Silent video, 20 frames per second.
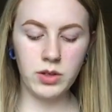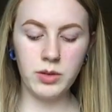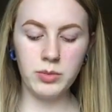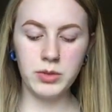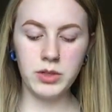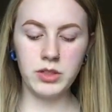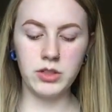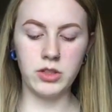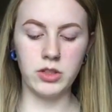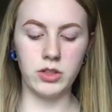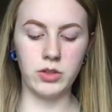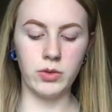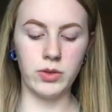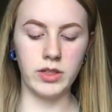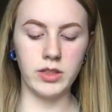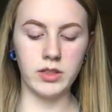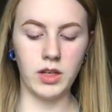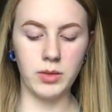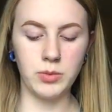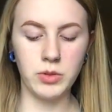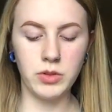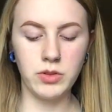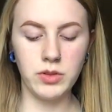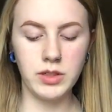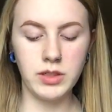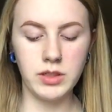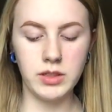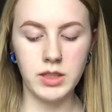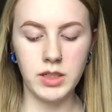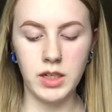what I'm going to do is I'm
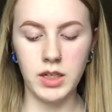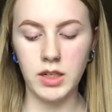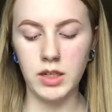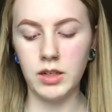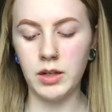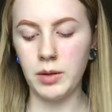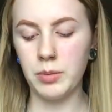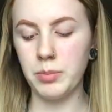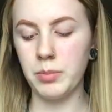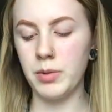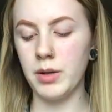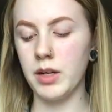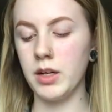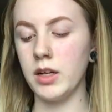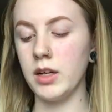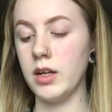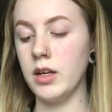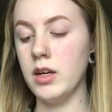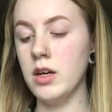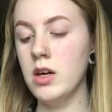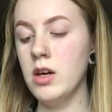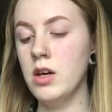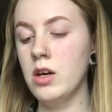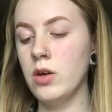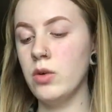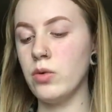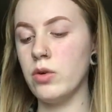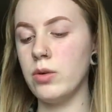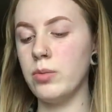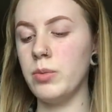going to take my
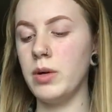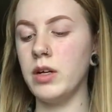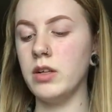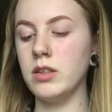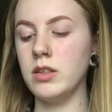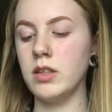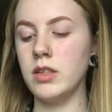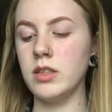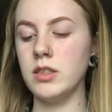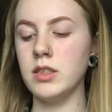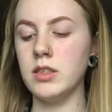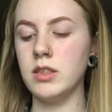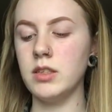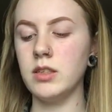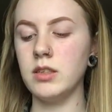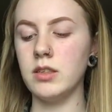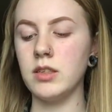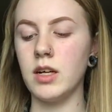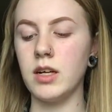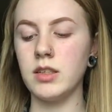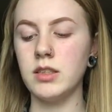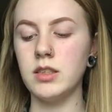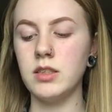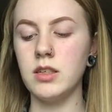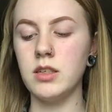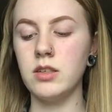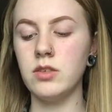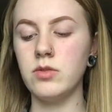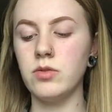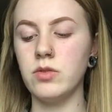Rimmel London
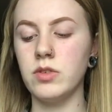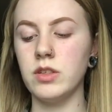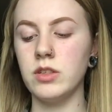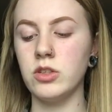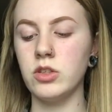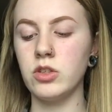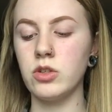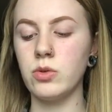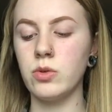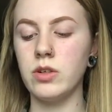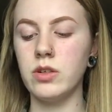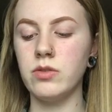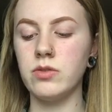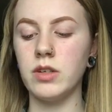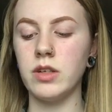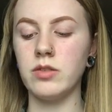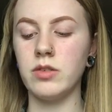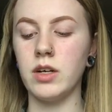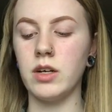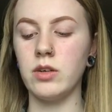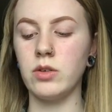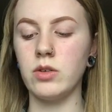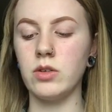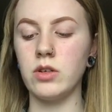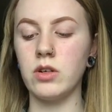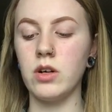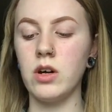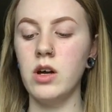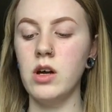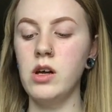Lasting Finish
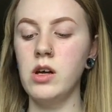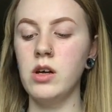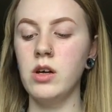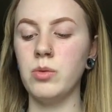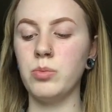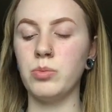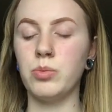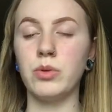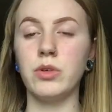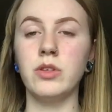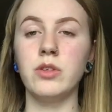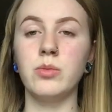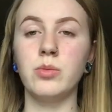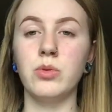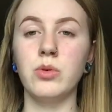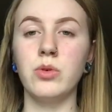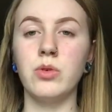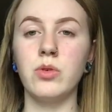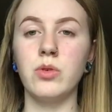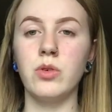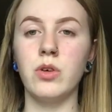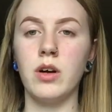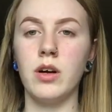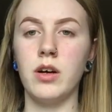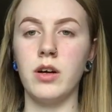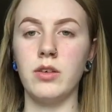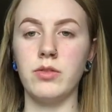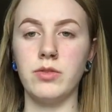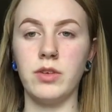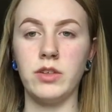25-Hour Breathable
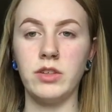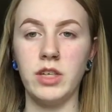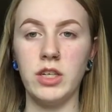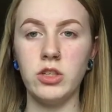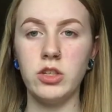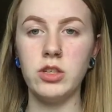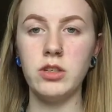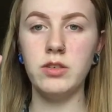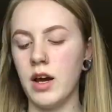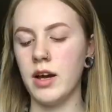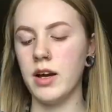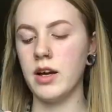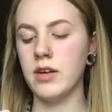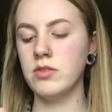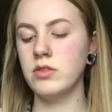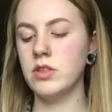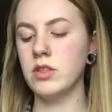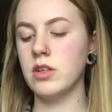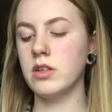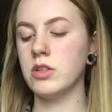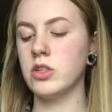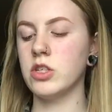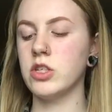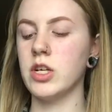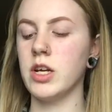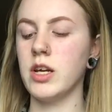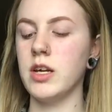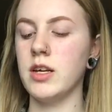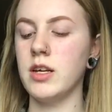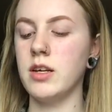Foundation. I have the
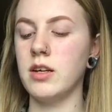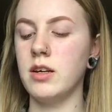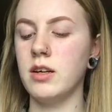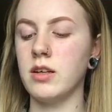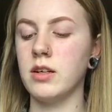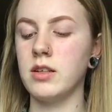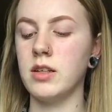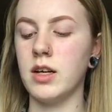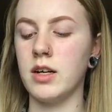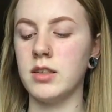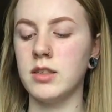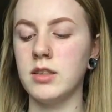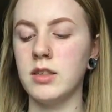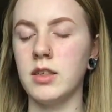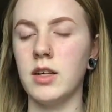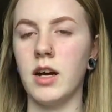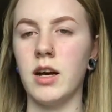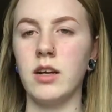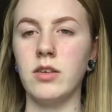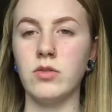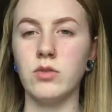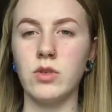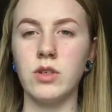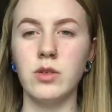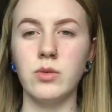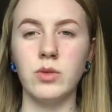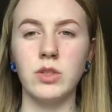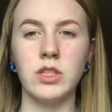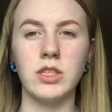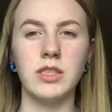shade Classic
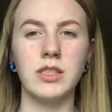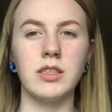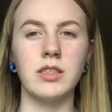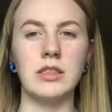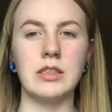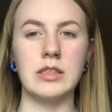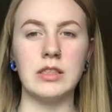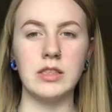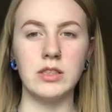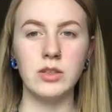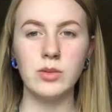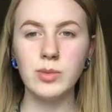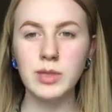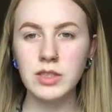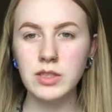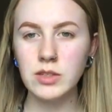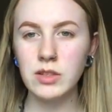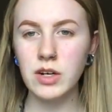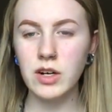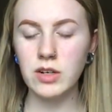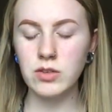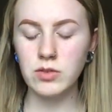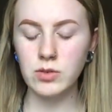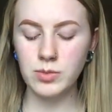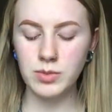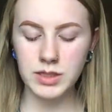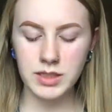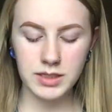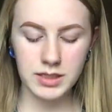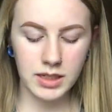Ivory, which is a little bit too dark
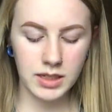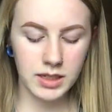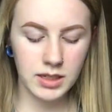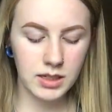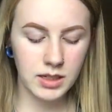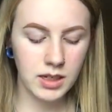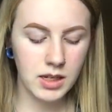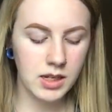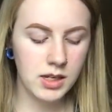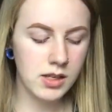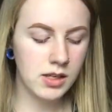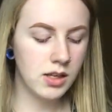for my skin.